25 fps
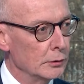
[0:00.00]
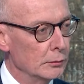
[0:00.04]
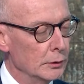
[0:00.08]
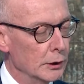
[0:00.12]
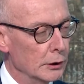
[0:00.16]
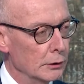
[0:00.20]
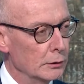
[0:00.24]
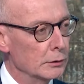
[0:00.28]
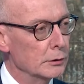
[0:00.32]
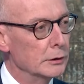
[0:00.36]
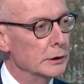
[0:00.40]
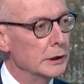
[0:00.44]

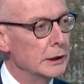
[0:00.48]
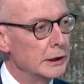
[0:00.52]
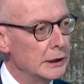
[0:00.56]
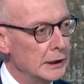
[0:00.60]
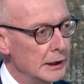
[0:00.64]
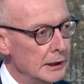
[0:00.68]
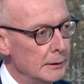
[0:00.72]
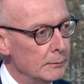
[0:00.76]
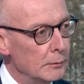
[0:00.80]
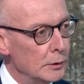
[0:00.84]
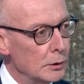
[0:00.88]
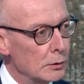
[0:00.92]
We are going to
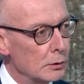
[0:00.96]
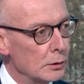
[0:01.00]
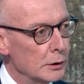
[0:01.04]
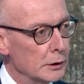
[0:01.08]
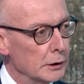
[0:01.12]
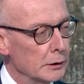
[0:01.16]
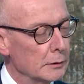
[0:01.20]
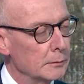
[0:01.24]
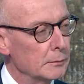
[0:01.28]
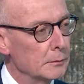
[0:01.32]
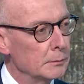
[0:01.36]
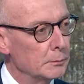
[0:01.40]
keep
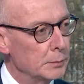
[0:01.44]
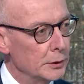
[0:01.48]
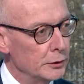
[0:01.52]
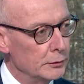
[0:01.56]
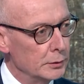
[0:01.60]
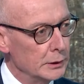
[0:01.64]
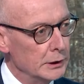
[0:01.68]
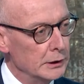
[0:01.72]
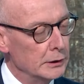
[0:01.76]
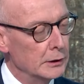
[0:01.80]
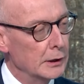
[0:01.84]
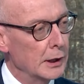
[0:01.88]
going
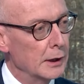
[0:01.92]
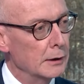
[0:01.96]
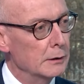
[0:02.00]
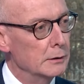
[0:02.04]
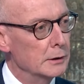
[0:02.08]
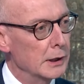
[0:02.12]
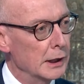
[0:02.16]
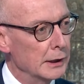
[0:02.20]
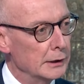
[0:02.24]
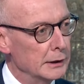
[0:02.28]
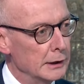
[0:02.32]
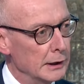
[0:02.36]
between
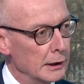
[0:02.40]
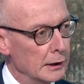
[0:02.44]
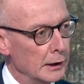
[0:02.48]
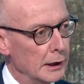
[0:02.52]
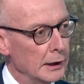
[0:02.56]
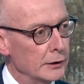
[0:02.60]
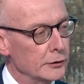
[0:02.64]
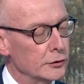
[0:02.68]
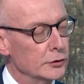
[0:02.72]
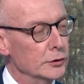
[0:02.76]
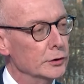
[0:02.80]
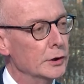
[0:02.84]
now and the
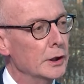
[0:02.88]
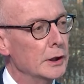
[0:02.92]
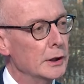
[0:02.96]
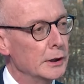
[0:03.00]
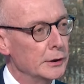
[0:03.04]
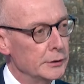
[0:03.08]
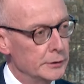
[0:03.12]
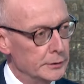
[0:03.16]
election